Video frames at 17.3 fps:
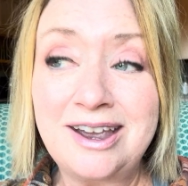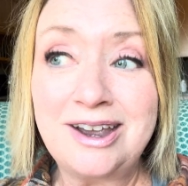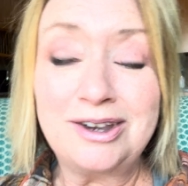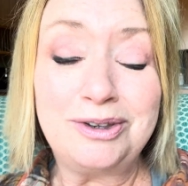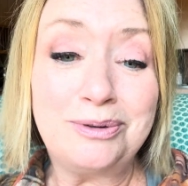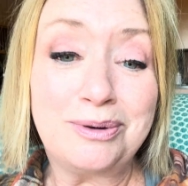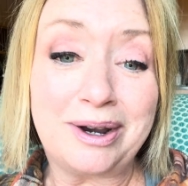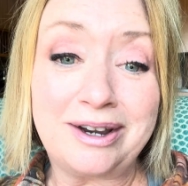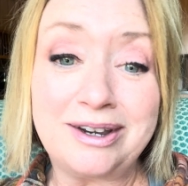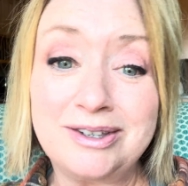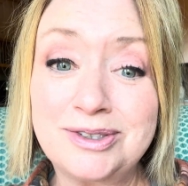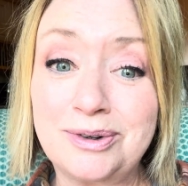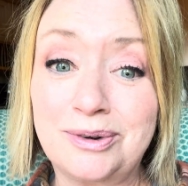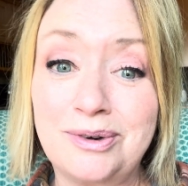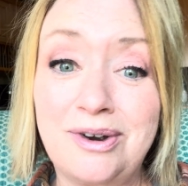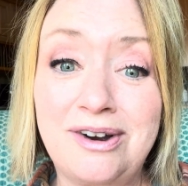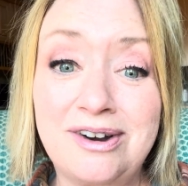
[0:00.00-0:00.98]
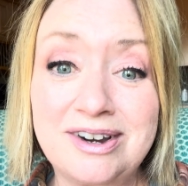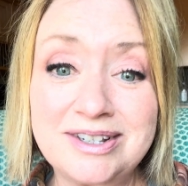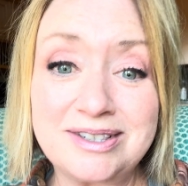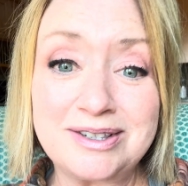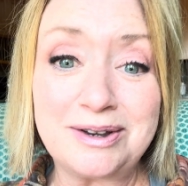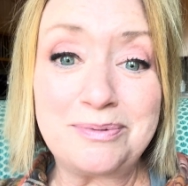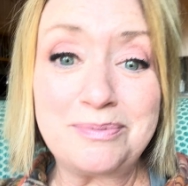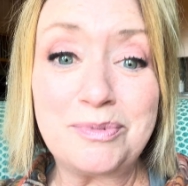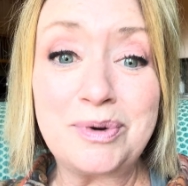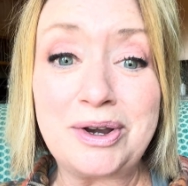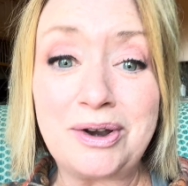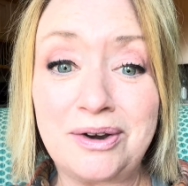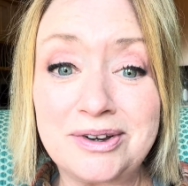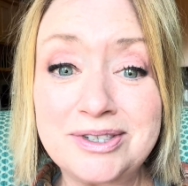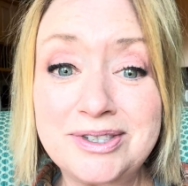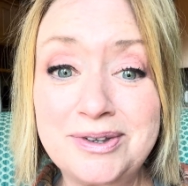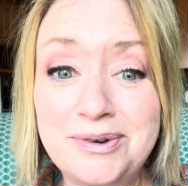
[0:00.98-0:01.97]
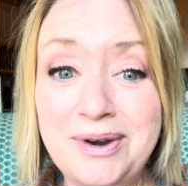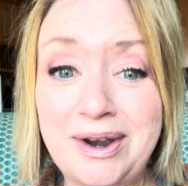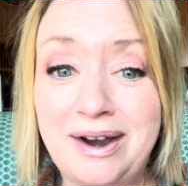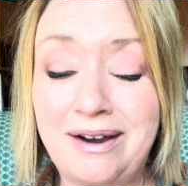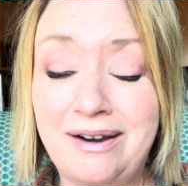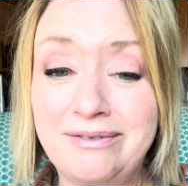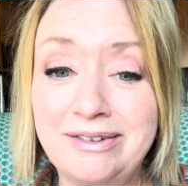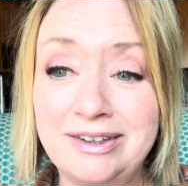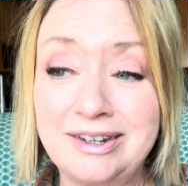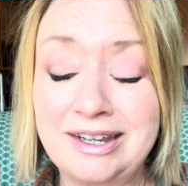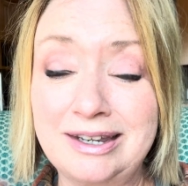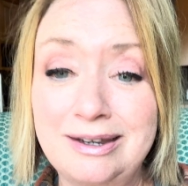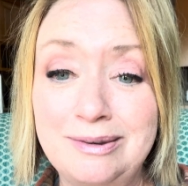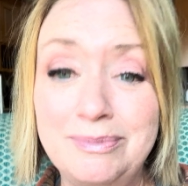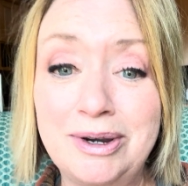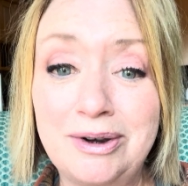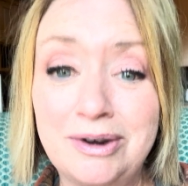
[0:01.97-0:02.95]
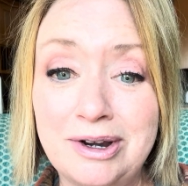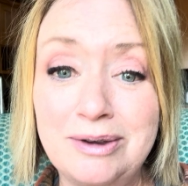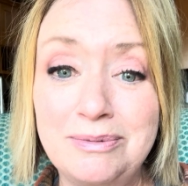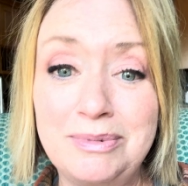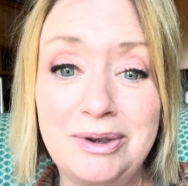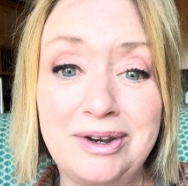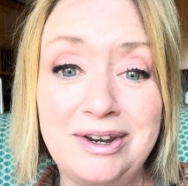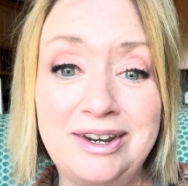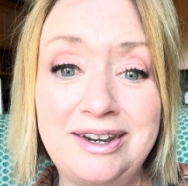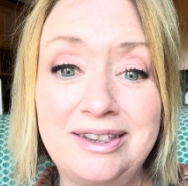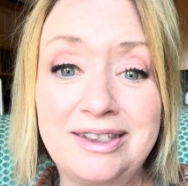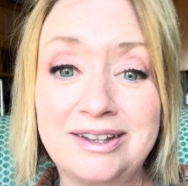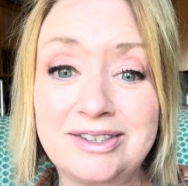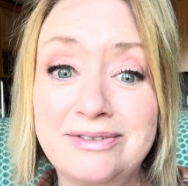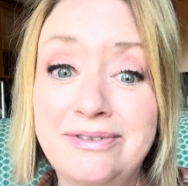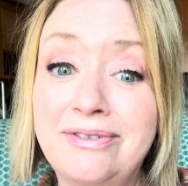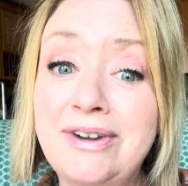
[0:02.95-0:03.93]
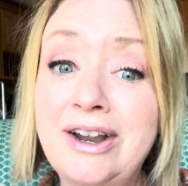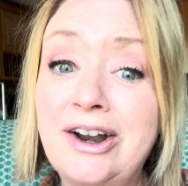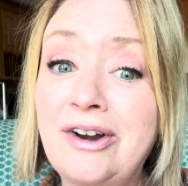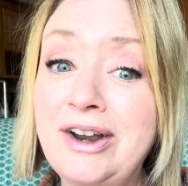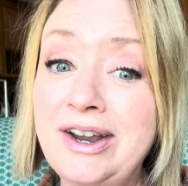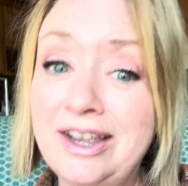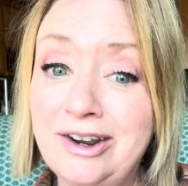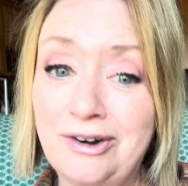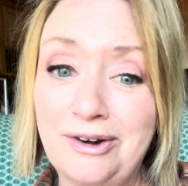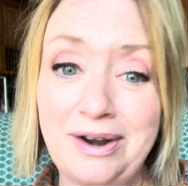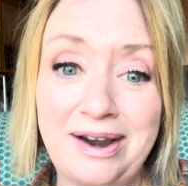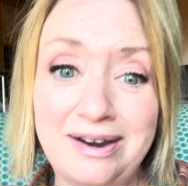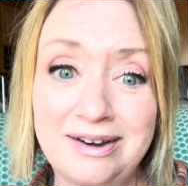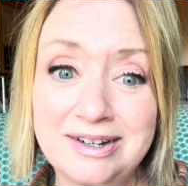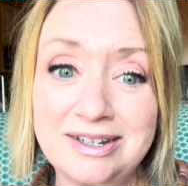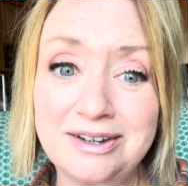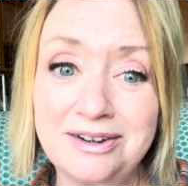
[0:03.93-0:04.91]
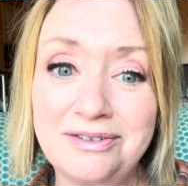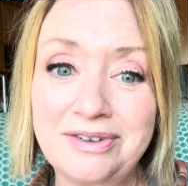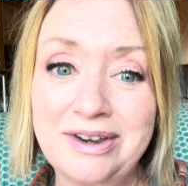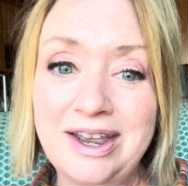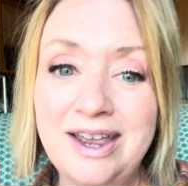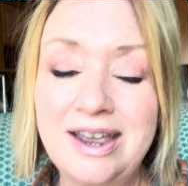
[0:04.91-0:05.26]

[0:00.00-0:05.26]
You guys are awesome. We also have an email community that's very interactive.